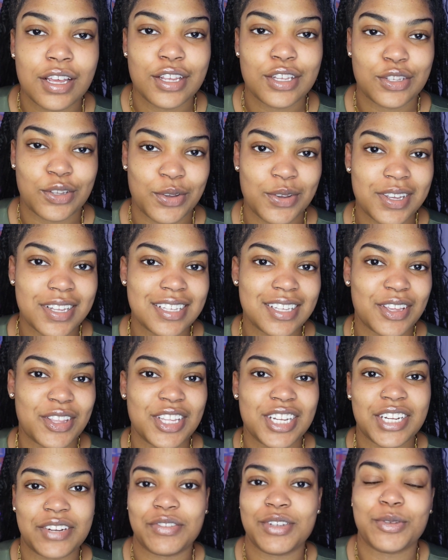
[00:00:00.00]
so you can tell
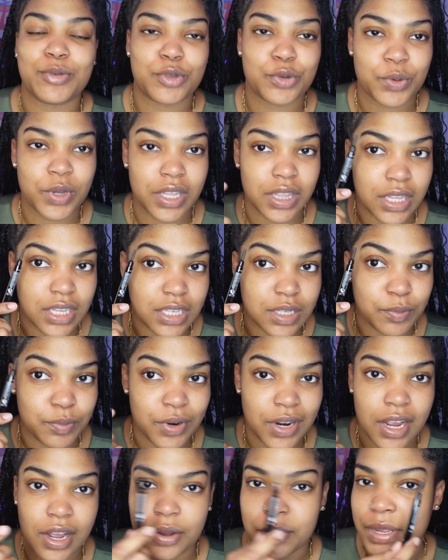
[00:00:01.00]
the difference between this
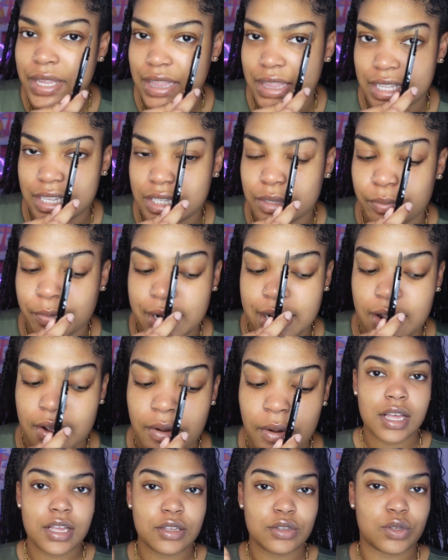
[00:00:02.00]
brow and this
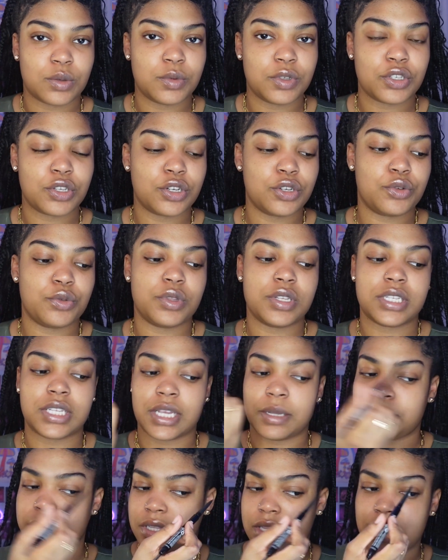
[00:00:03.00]
brow. So I'm just going to do the
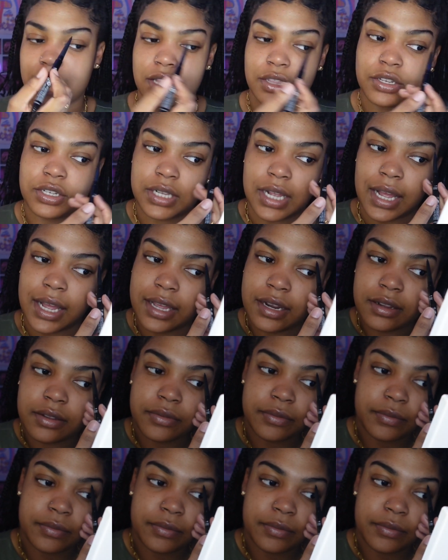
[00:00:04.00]
same to the other side.